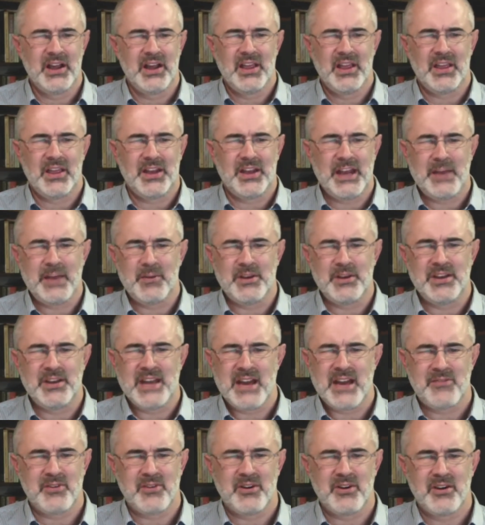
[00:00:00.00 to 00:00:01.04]
that he would
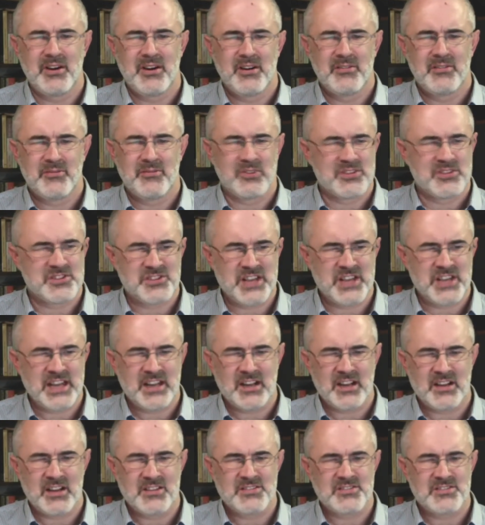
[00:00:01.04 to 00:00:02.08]
never forsake
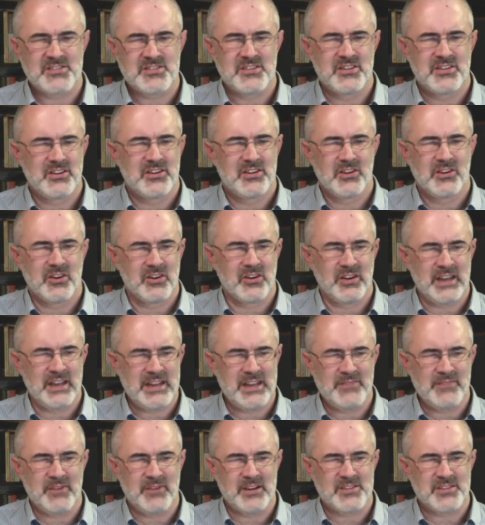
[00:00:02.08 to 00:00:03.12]
us or
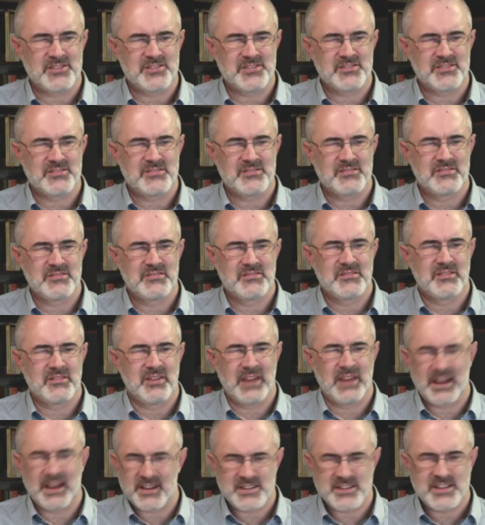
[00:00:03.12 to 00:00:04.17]
leave us.
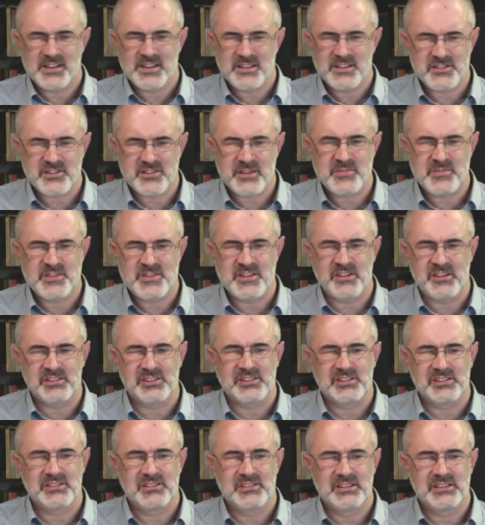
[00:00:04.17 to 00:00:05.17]
That is in the scriptures.